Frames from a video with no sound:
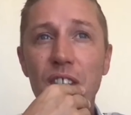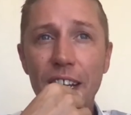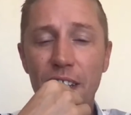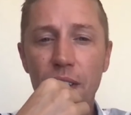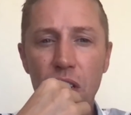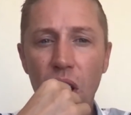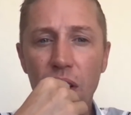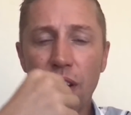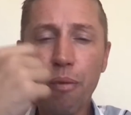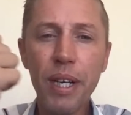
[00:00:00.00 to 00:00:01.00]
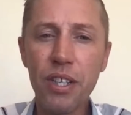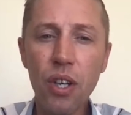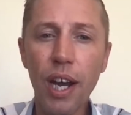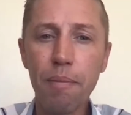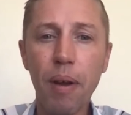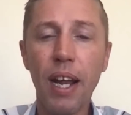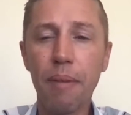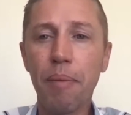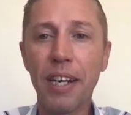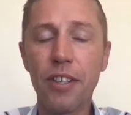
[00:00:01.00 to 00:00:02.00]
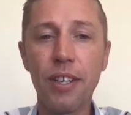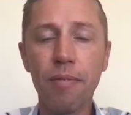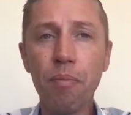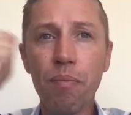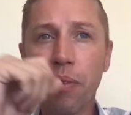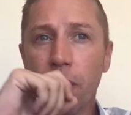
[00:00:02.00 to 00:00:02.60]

season starts. If we sign Ma- Maddison,